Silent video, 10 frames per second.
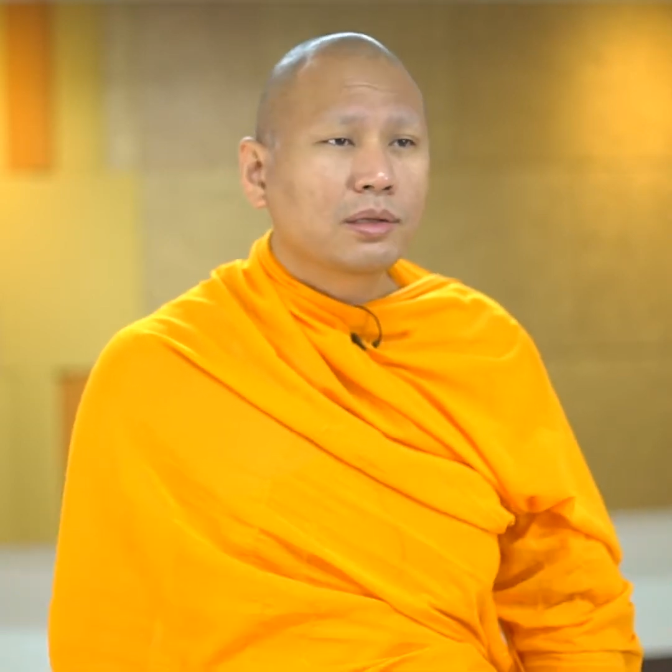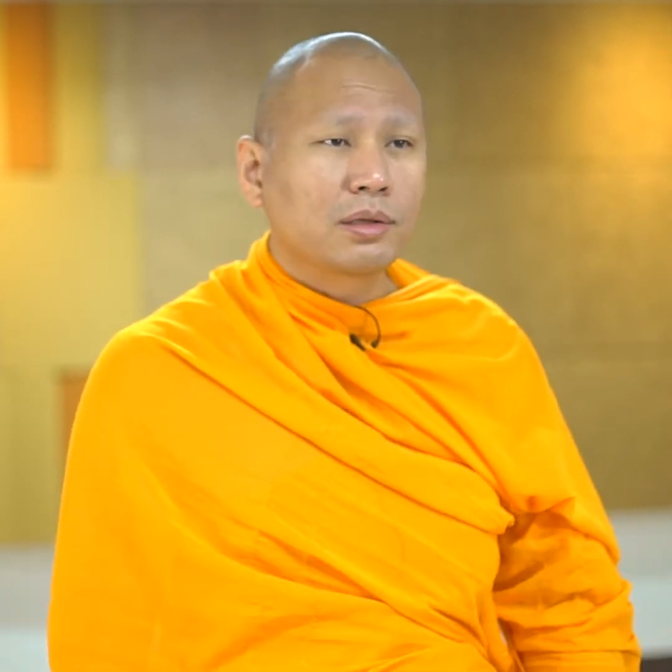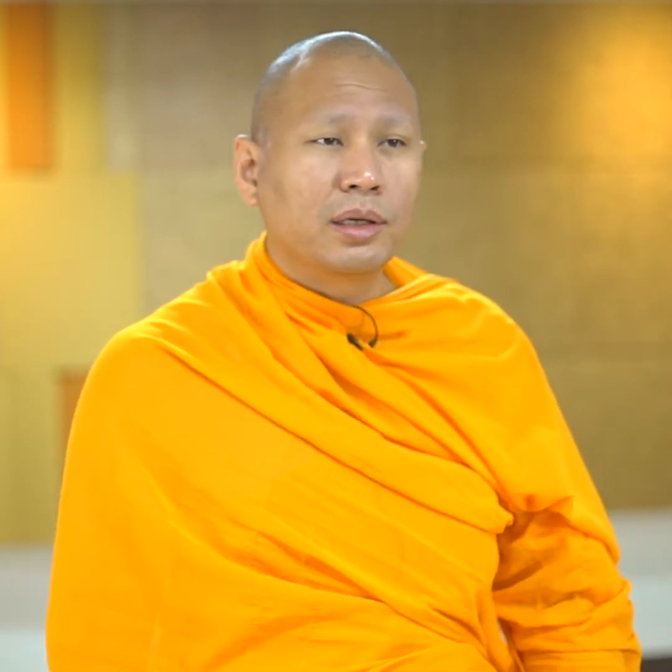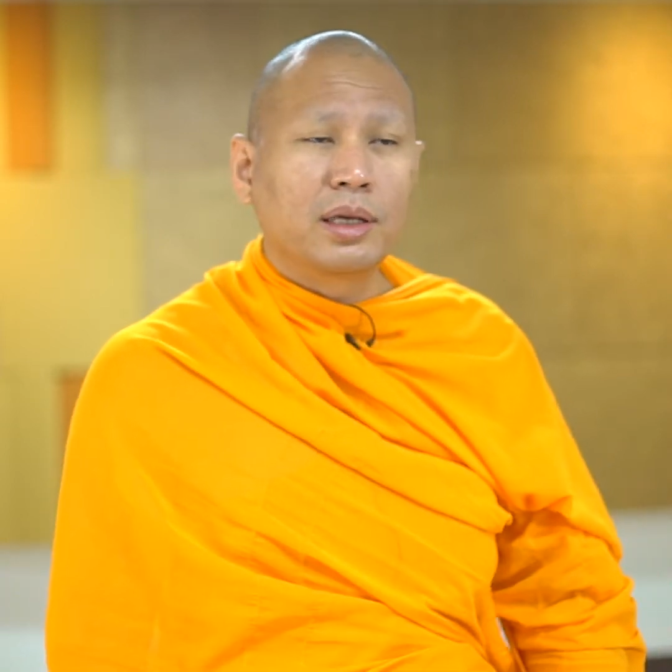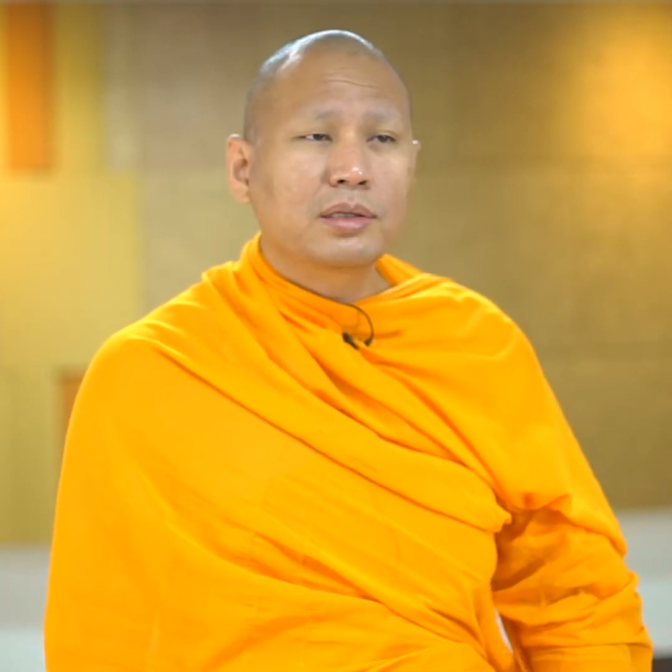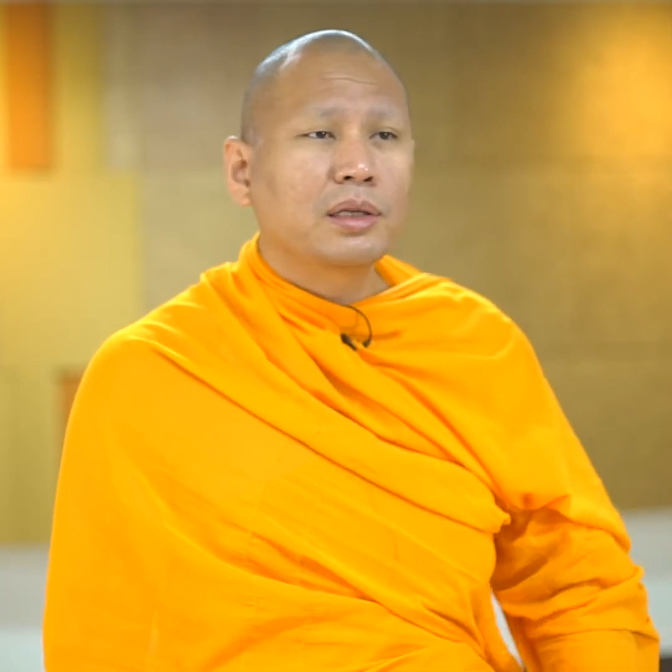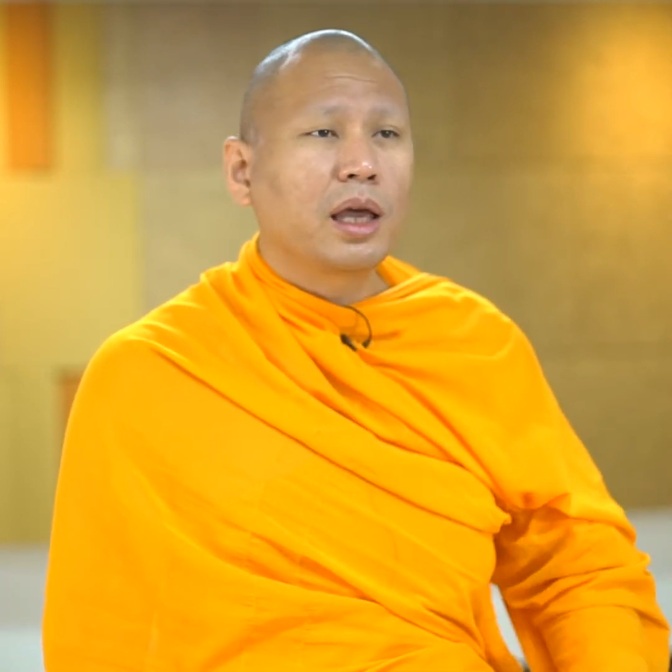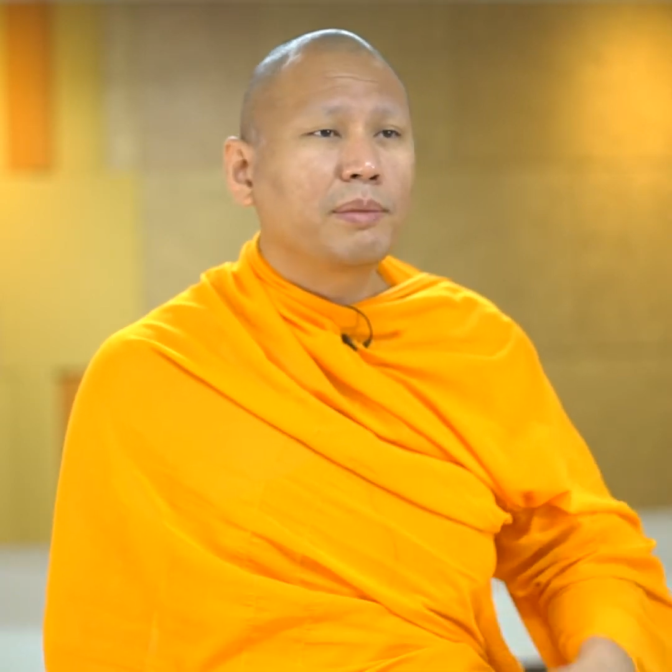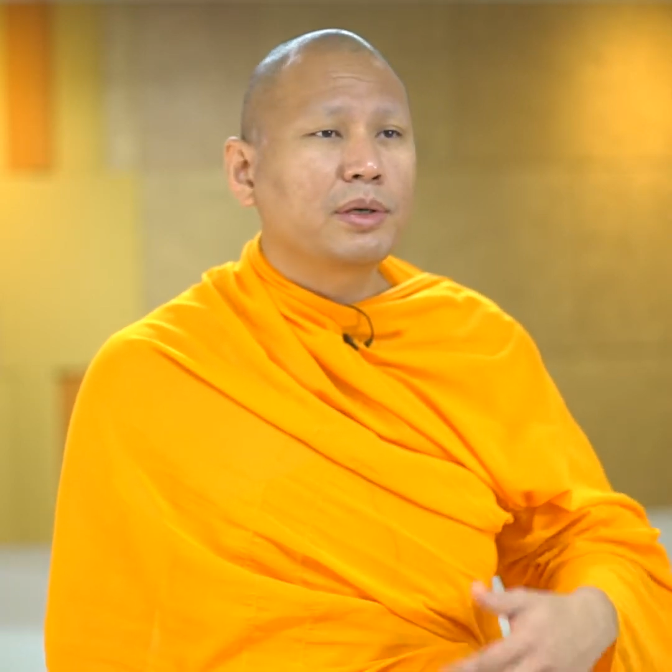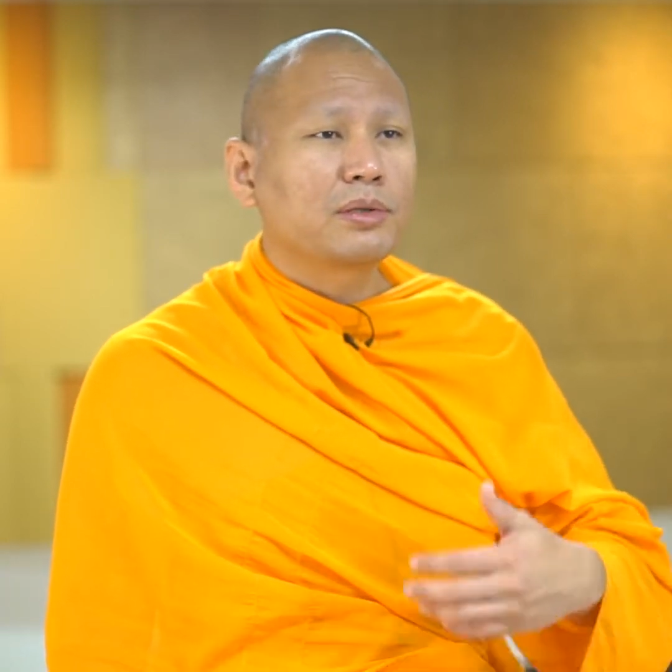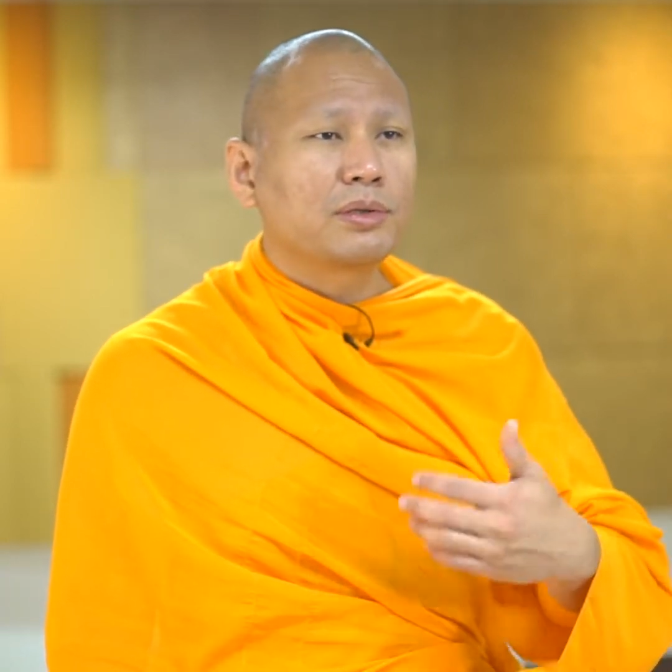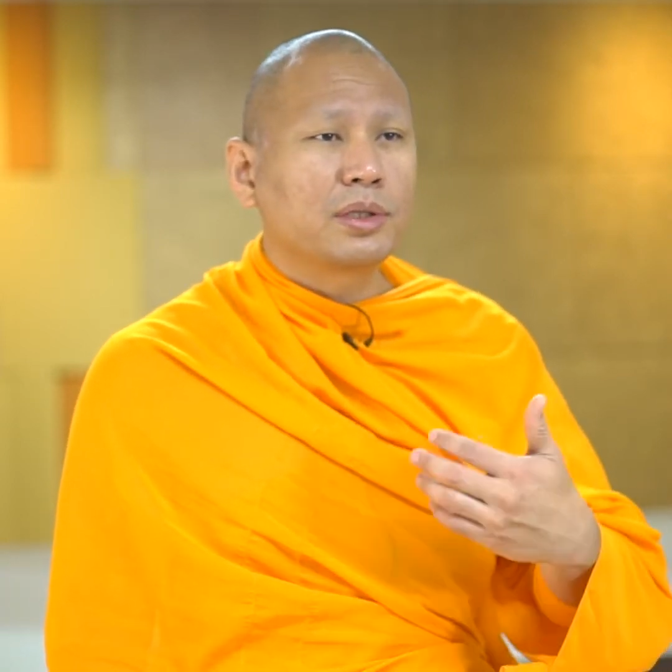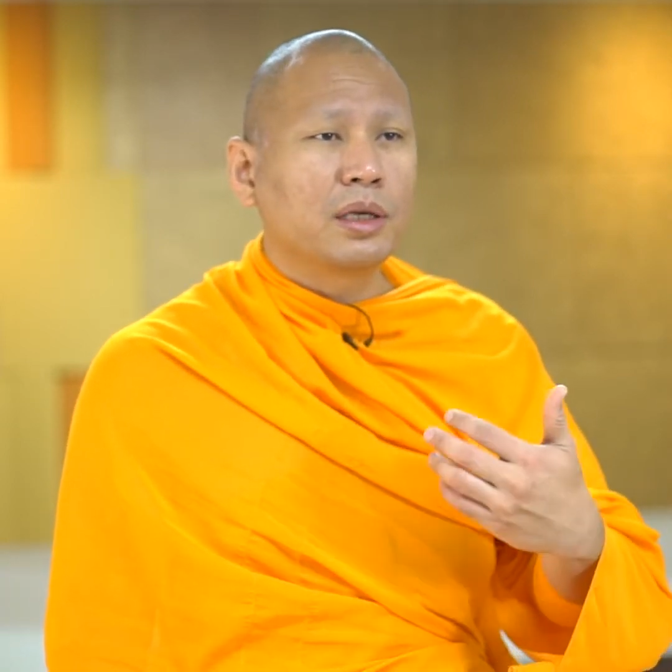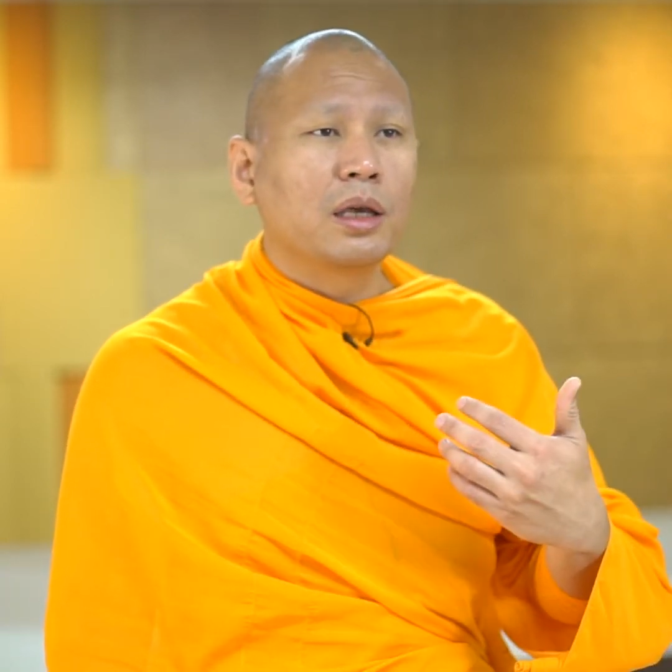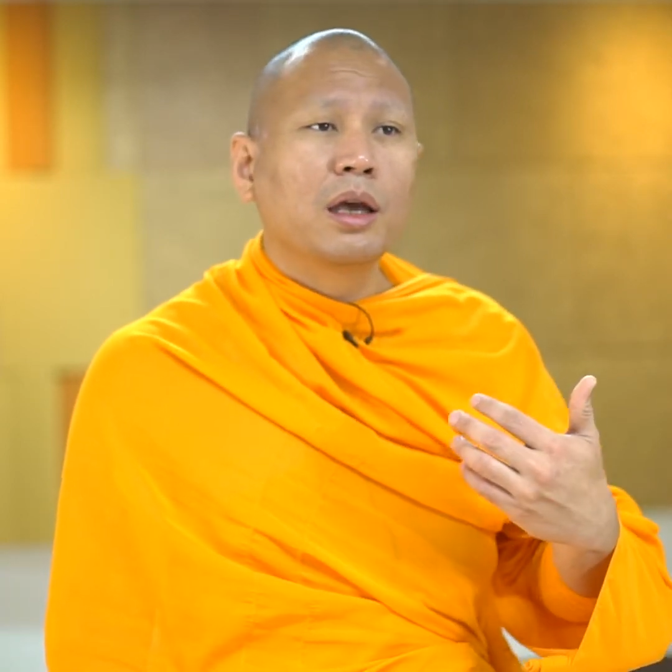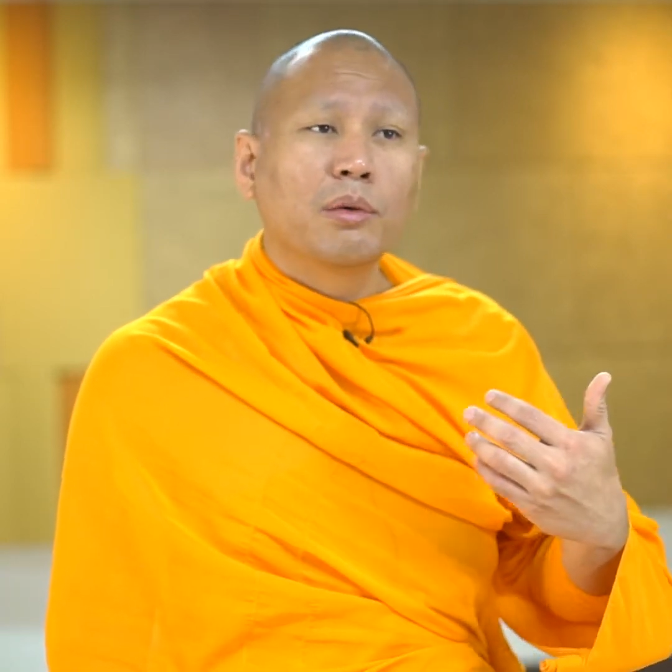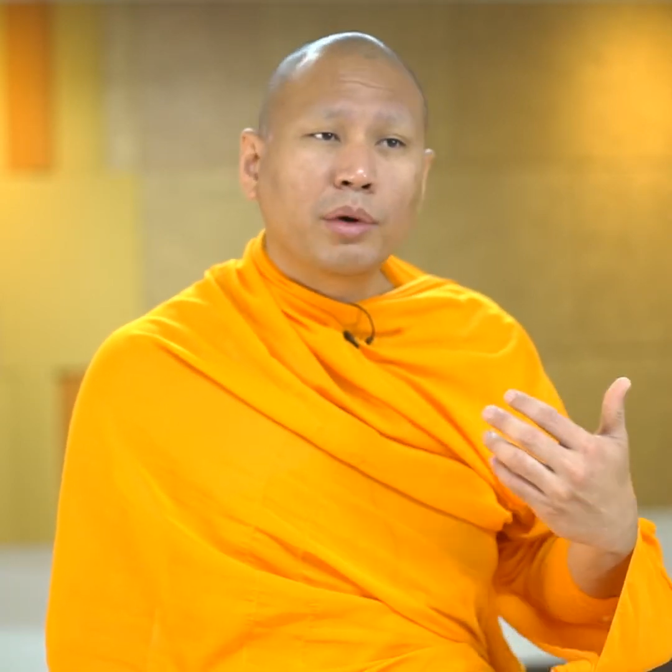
So it doesn't help us to see